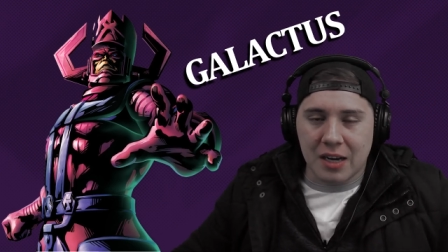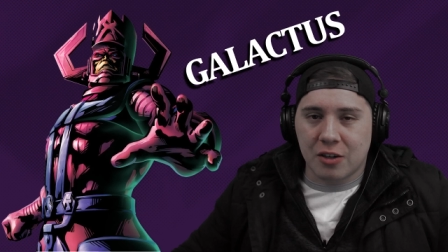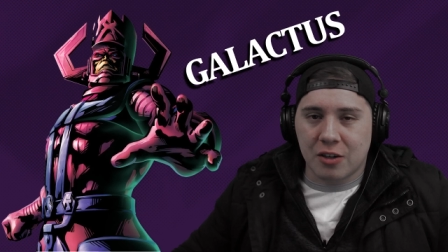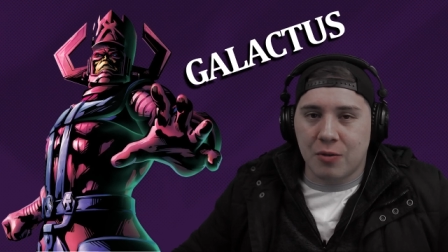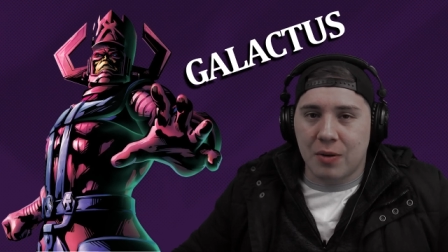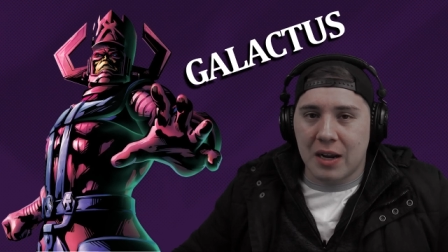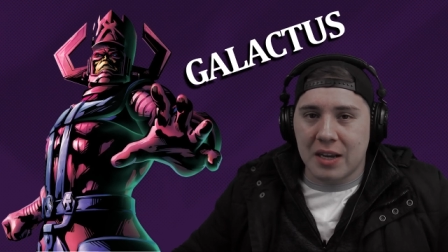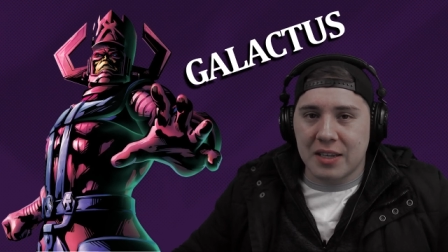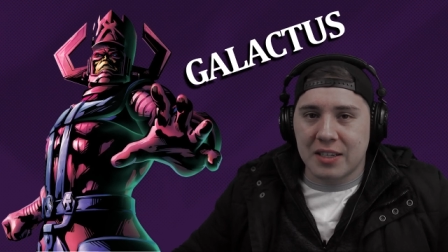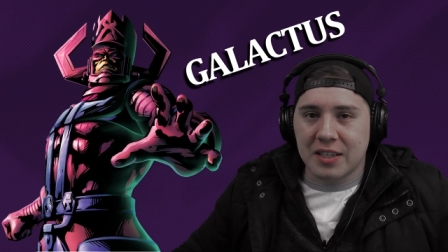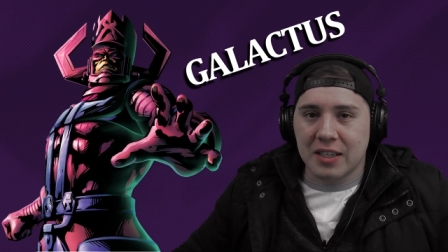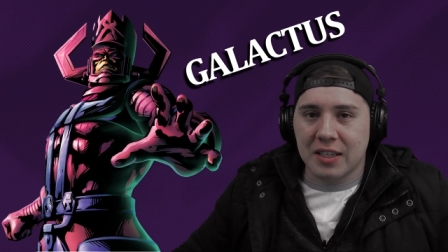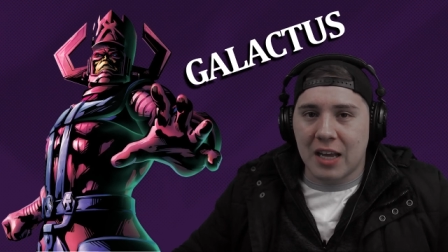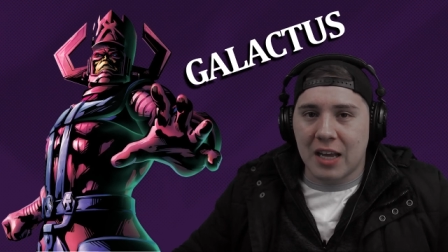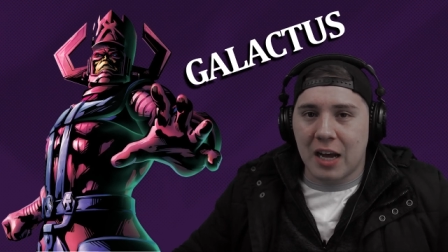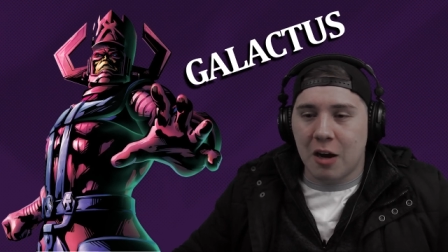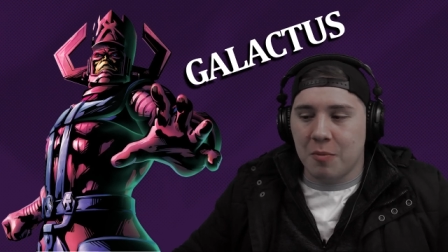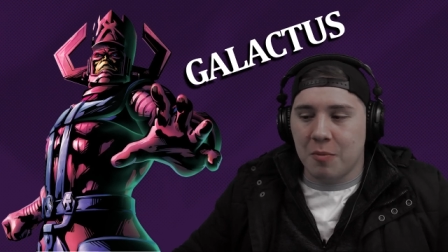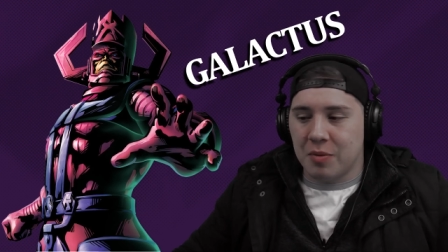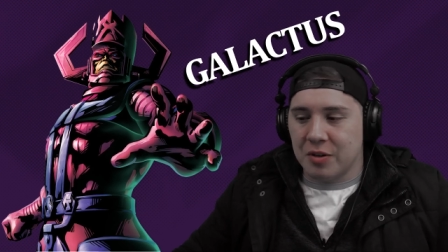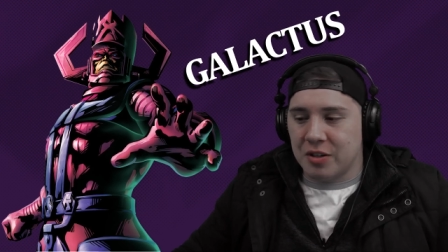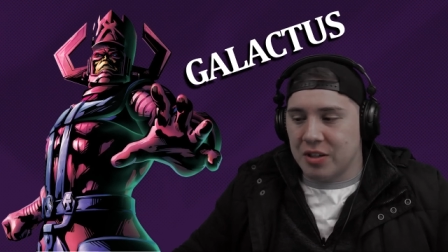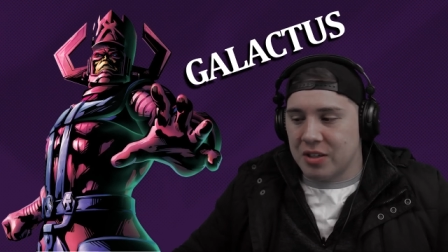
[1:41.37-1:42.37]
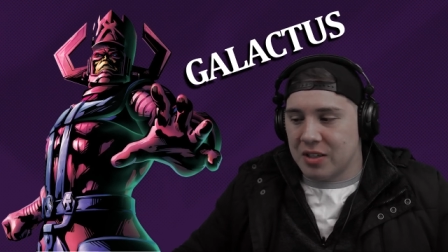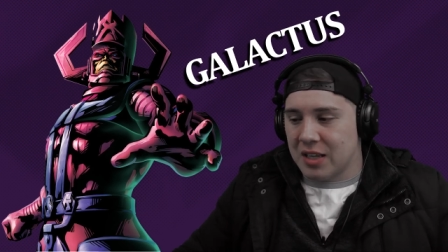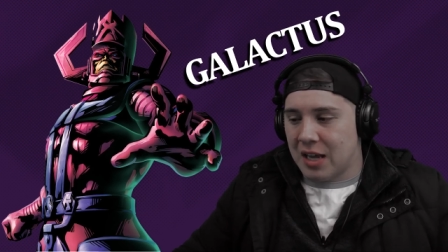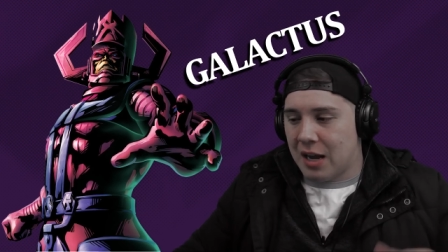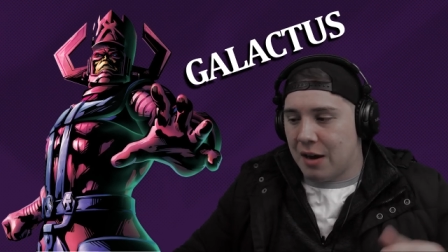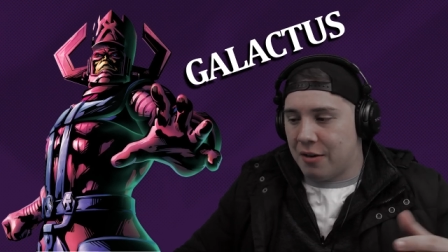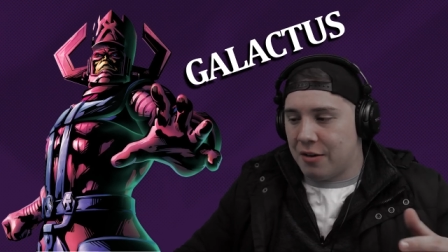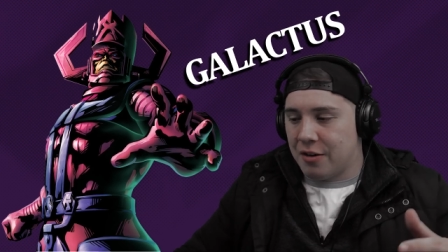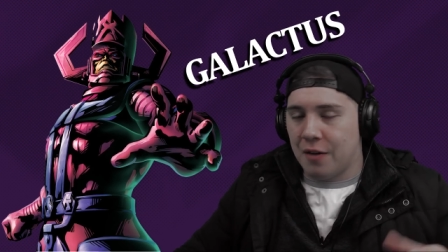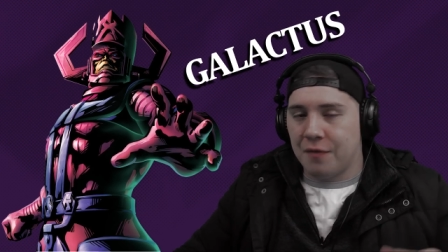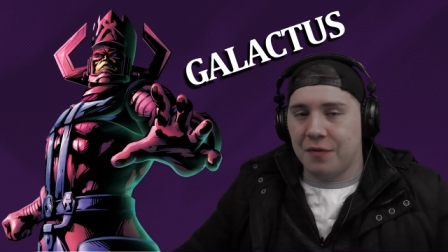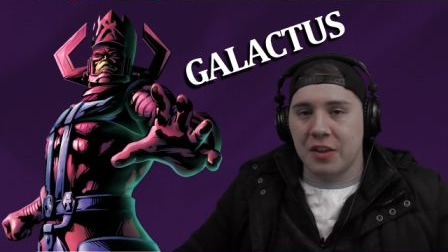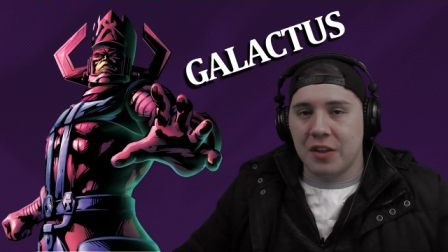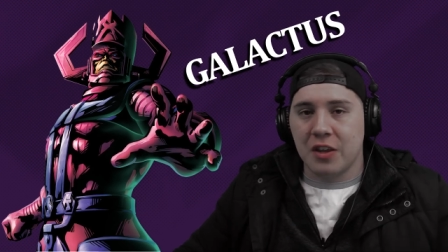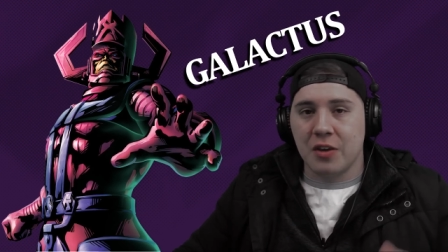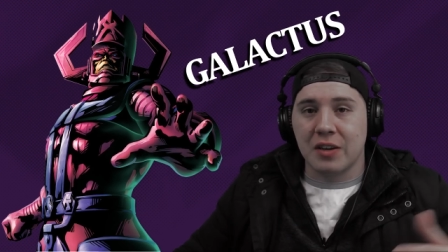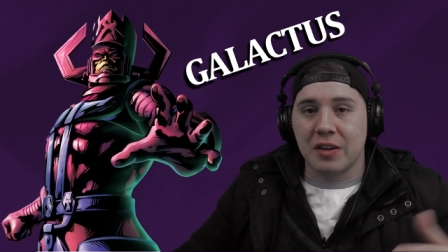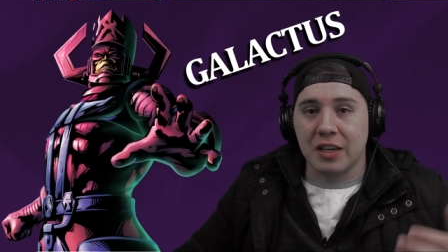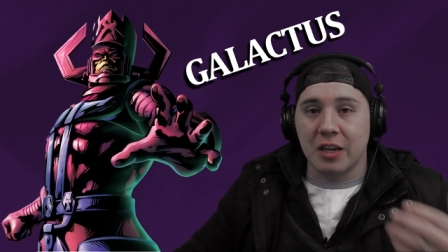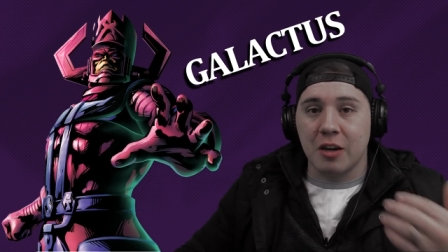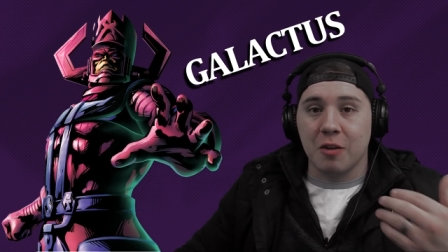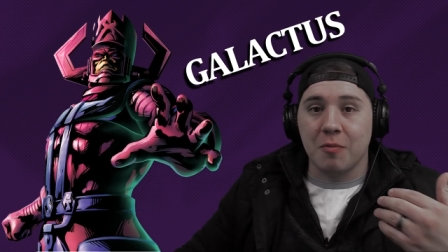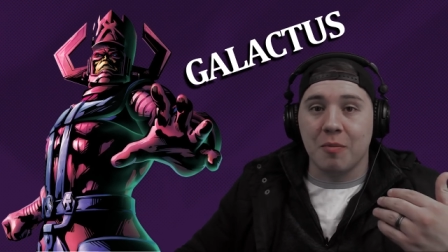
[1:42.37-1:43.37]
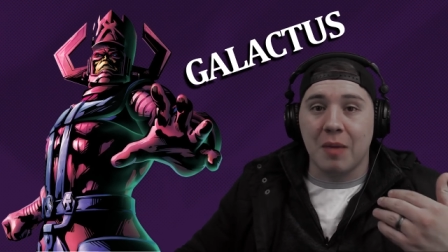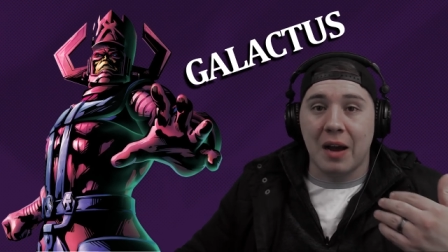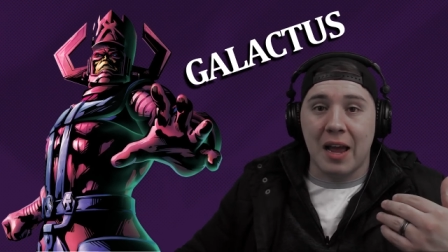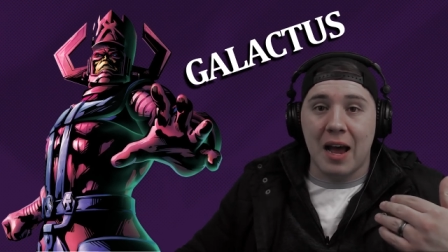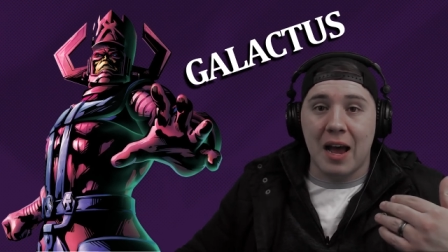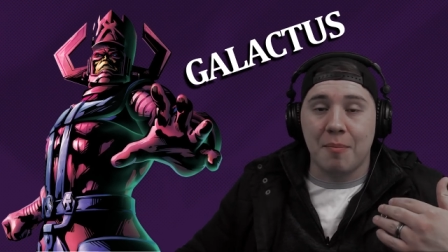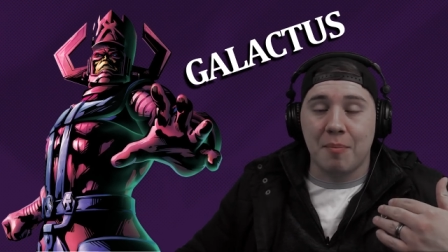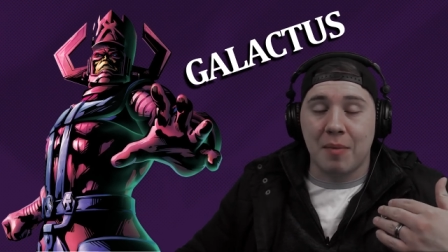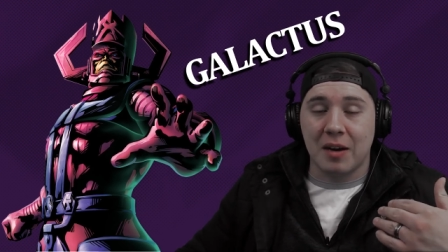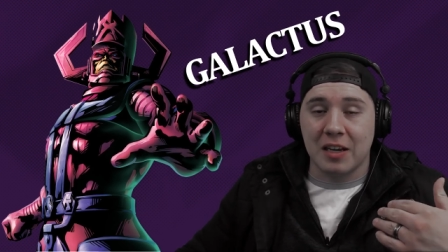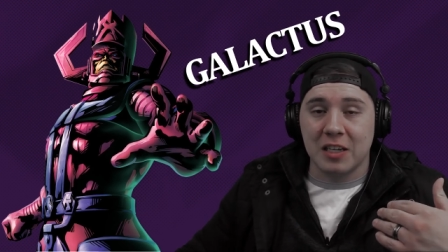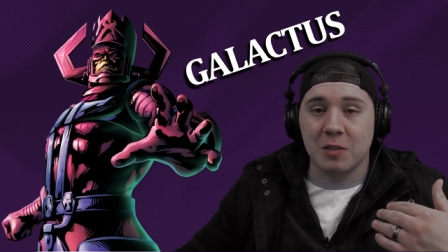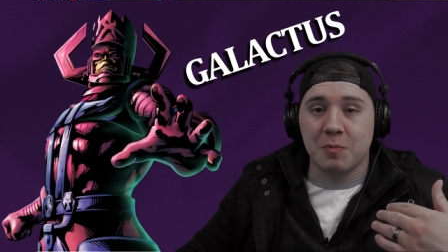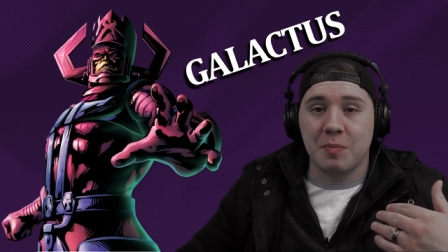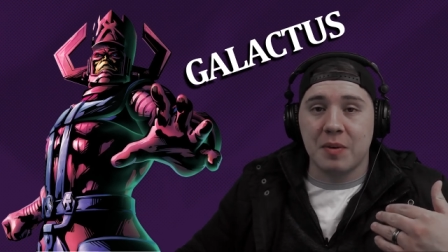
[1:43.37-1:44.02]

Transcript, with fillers: not crazy loud but just loud enough that you can hear my